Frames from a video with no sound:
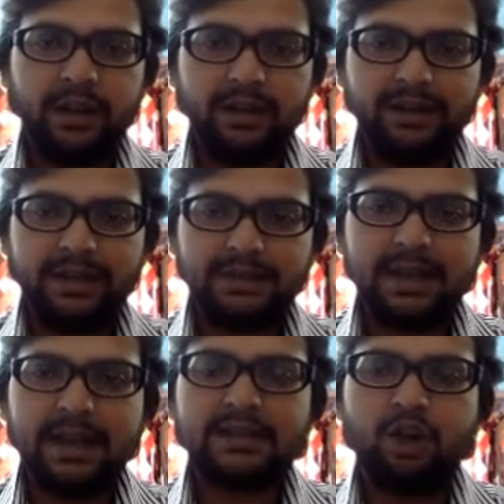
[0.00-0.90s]

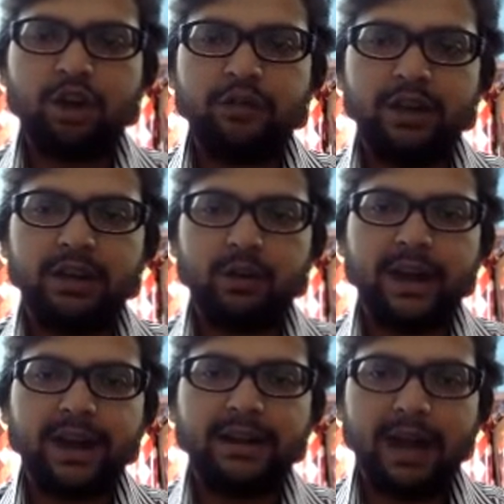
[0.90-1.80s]
discuss or we'll
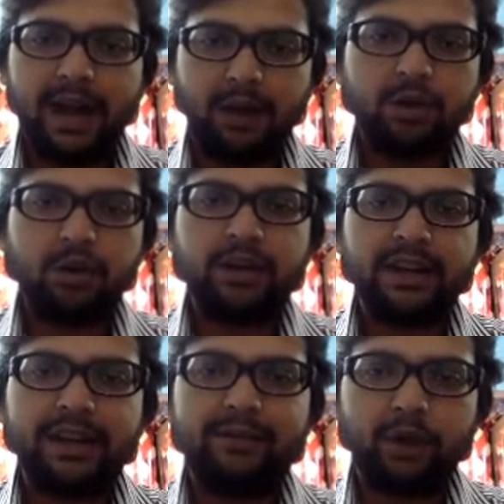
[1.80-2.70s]
look at how to
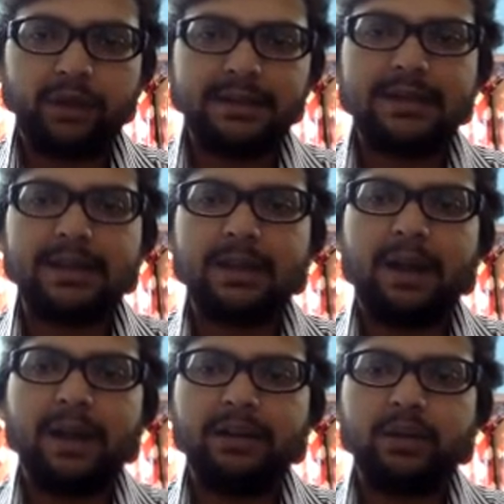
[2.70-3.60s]
create, what is the
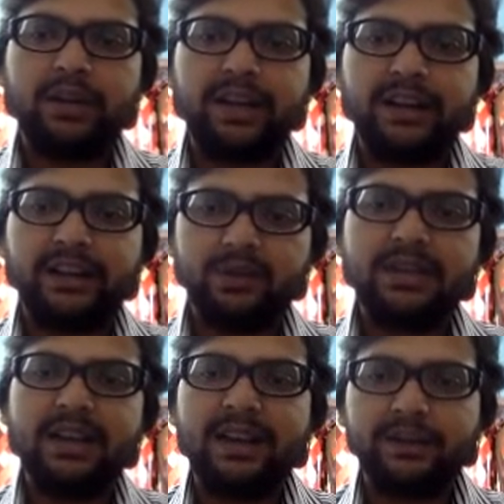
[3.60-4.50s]
command to create
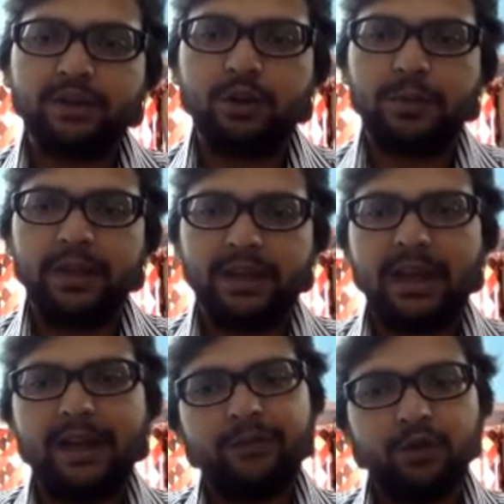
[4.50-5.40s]
user and group in
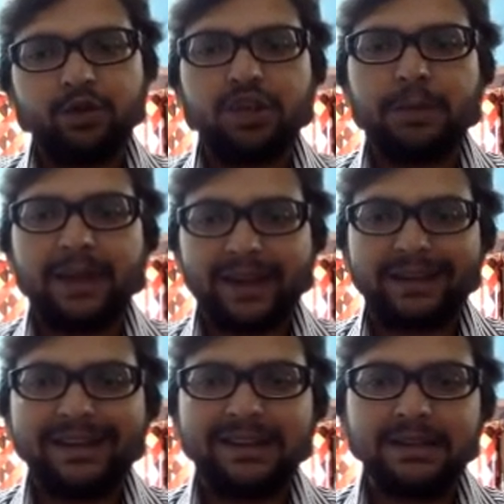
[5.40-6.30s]
our future
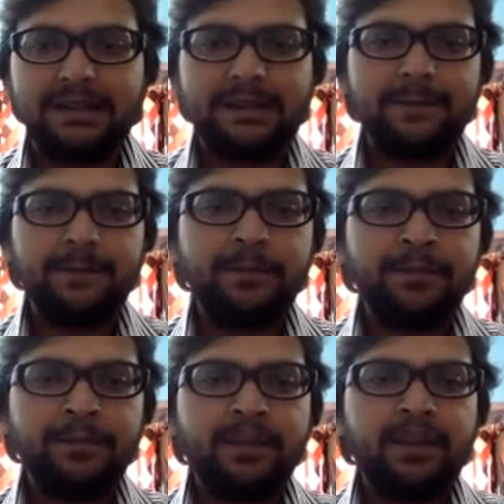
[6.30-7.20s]
practicals.
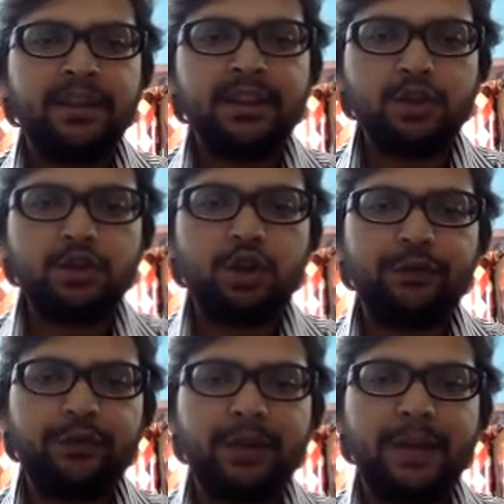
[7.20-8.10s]
New
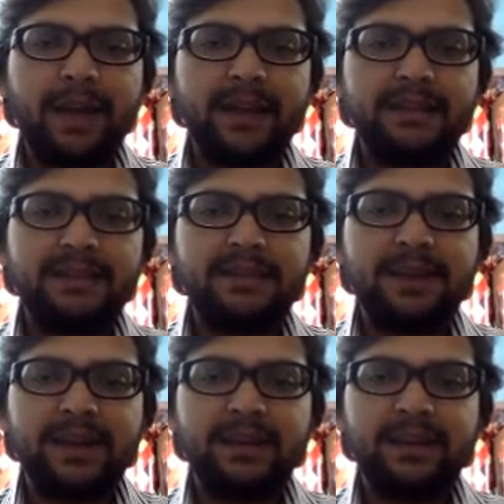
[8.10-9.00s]
software packages
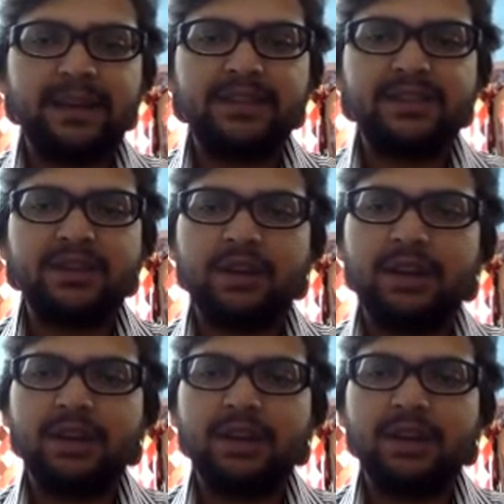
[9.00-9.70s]
might be installed.